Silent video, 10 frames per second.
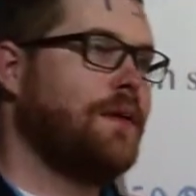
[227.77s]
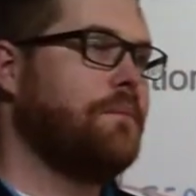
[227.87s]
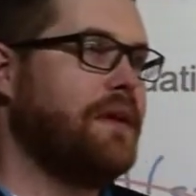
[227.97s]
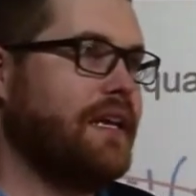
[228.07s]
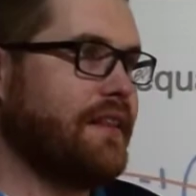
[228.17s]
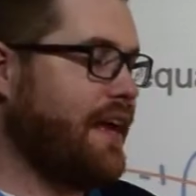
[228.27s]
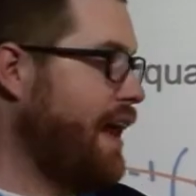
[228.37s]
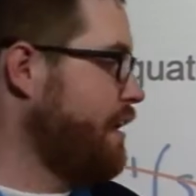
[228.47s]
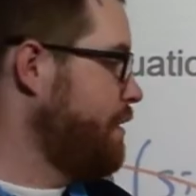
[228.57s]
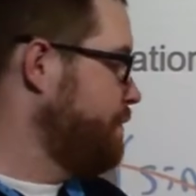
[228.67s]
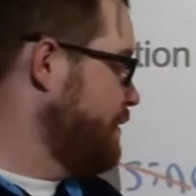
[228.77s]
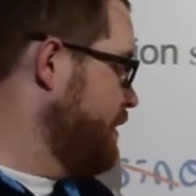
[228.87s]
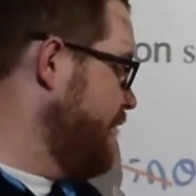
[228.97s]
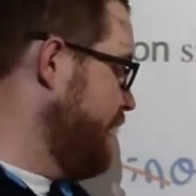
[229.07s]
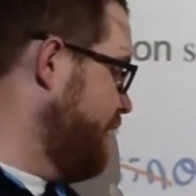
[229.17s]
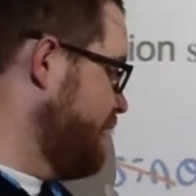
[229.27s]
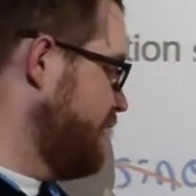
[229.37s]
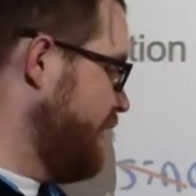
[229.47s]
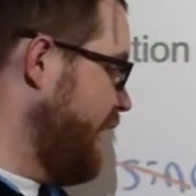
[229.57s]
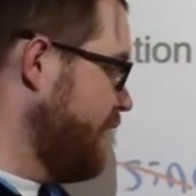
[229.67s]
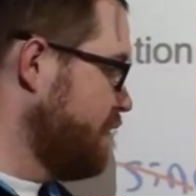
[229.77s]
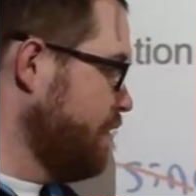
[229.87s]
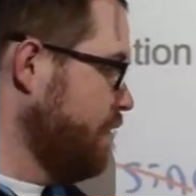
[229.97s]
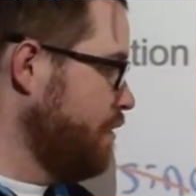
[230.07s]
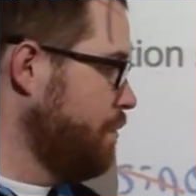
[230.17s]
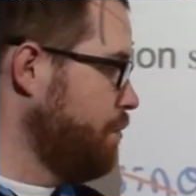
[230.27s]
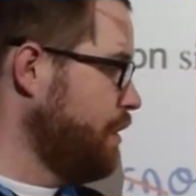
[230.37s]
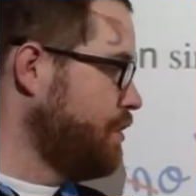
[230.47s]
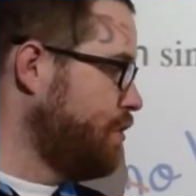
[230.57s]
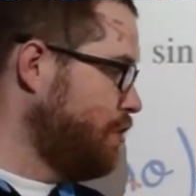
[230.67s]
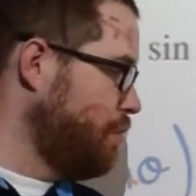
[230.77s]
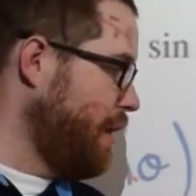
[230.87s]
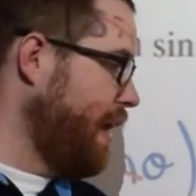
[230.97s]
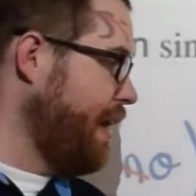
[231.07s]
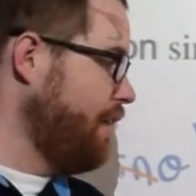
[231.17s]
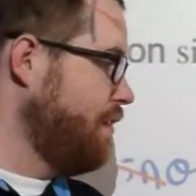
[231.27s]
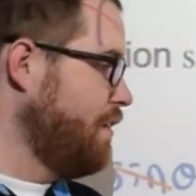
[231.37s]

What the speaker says: meaning that this is the answer, plus 2 pi,